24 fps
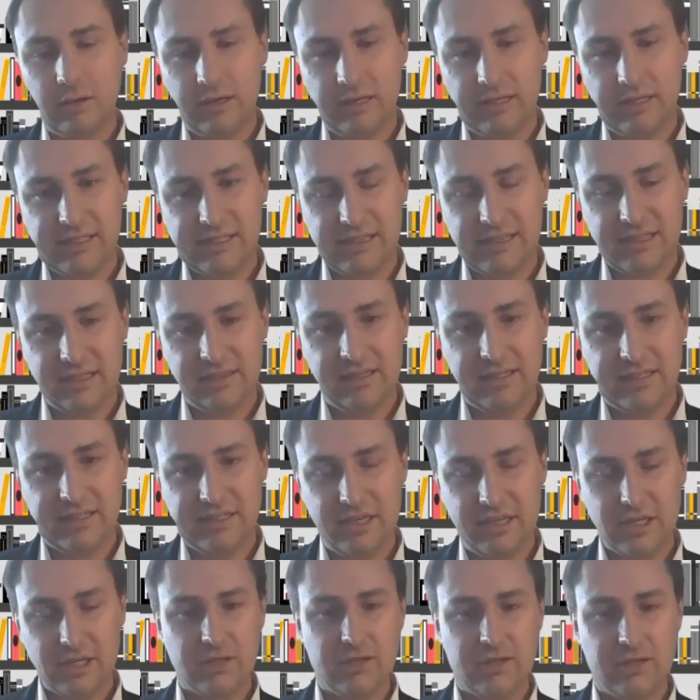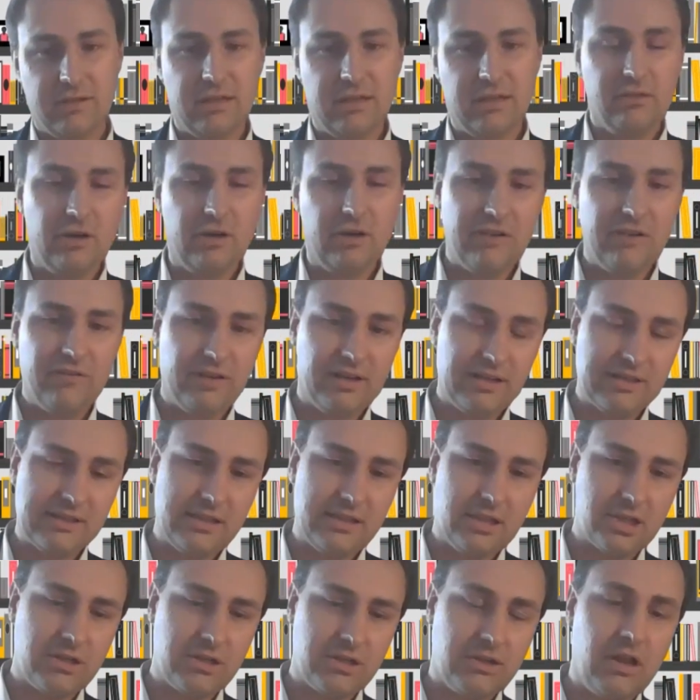Is the driving
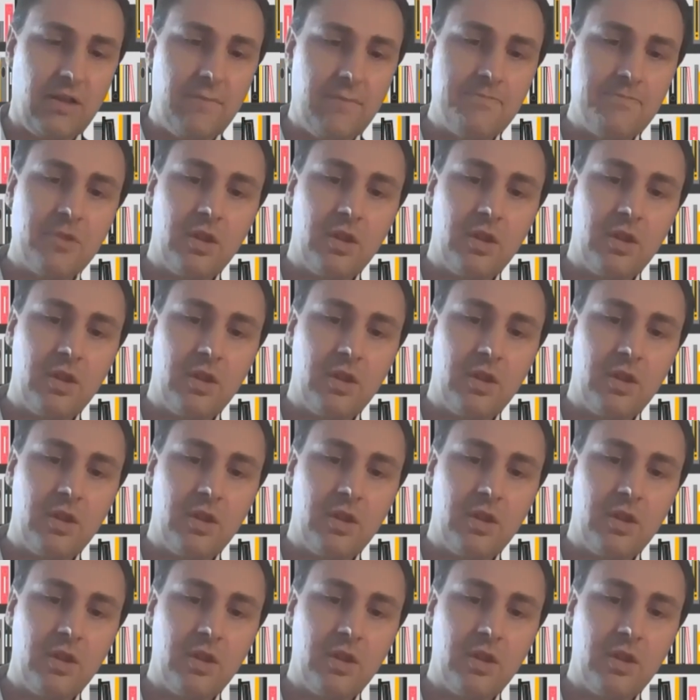decision